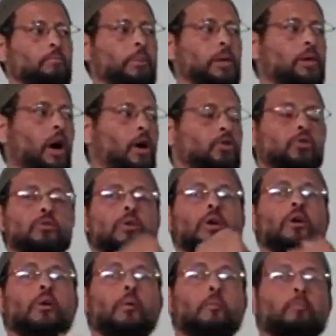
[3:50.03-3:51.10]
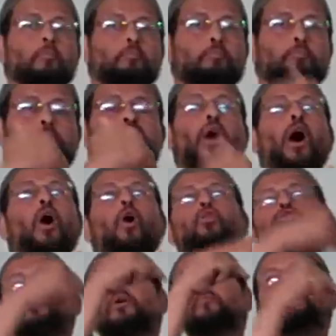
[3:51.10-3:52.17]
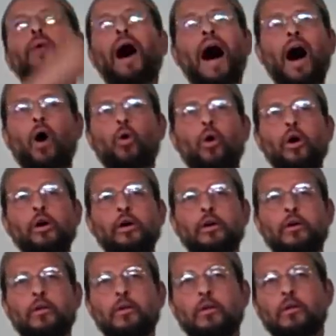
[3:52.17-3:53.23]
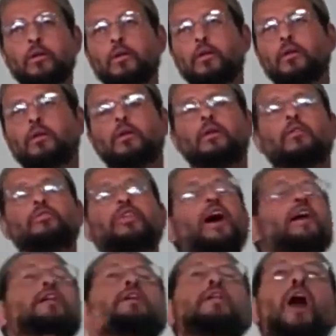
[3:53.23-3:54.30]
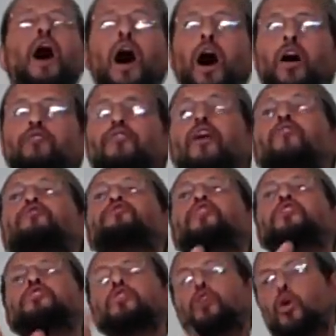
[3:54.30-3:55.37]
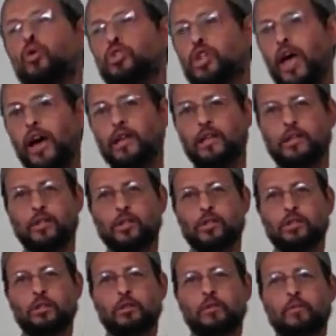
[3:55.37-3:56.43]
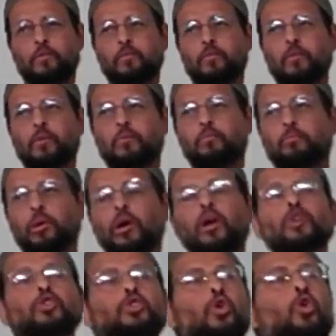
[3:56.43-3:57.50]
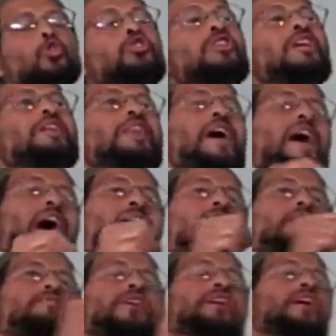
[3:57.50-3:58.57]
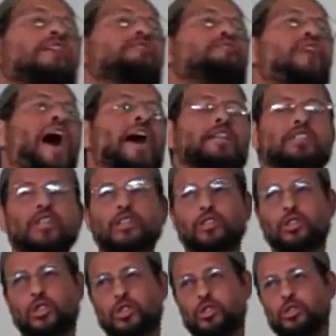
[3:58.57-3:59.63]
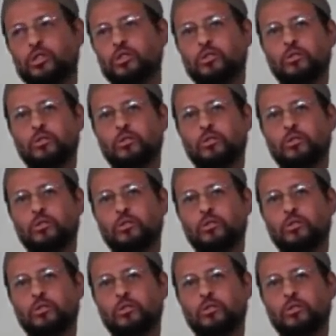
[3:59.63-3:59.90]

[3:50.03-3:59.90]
Because those in power, they love a physical challenge. Because usually they have an advantage.